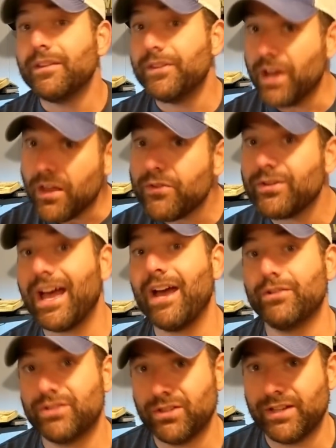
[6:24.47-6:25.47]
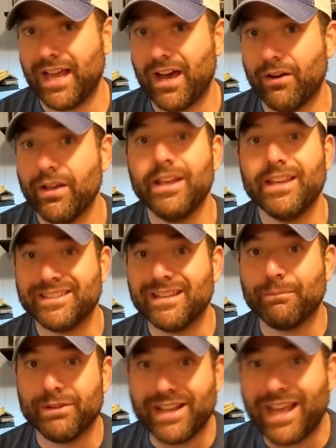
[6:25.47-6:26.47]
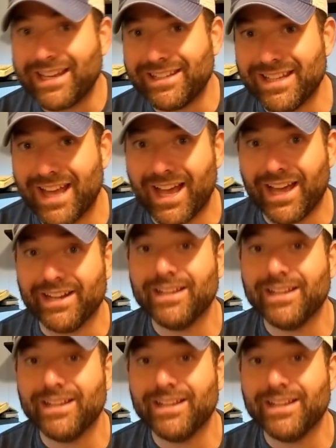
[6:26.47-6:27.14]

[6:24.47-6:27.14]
The other guy who stood out is number 99.